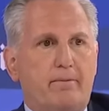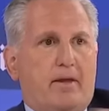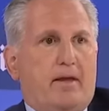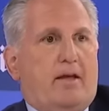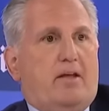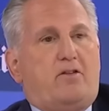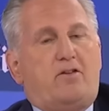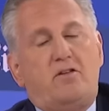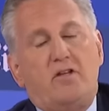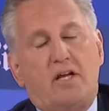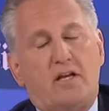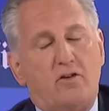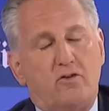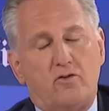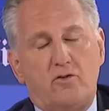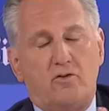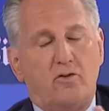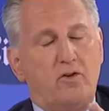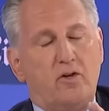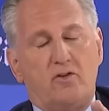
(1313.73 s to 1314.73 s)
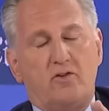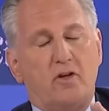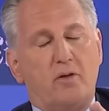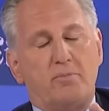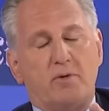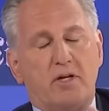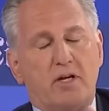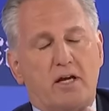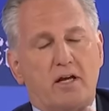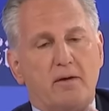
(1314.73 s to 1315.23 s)
It's up
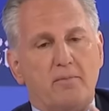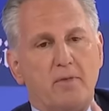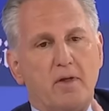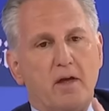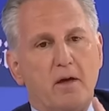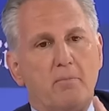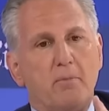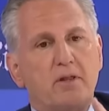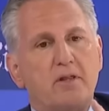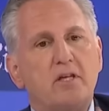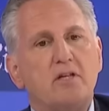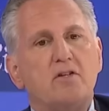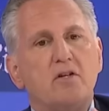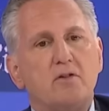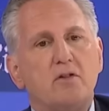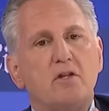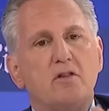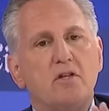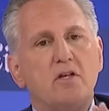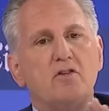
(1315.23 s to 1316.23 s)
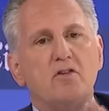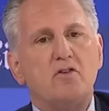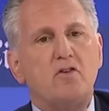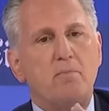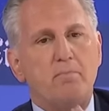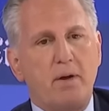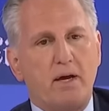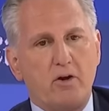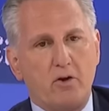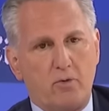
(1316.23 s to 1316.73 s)
to Nikki. But this is a
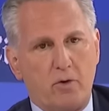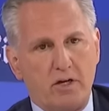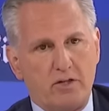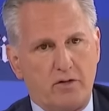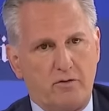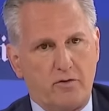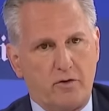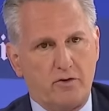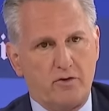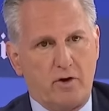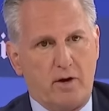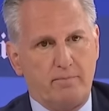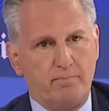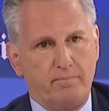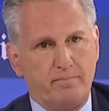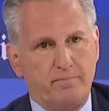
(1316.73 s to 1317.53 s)
bigger question for Trump.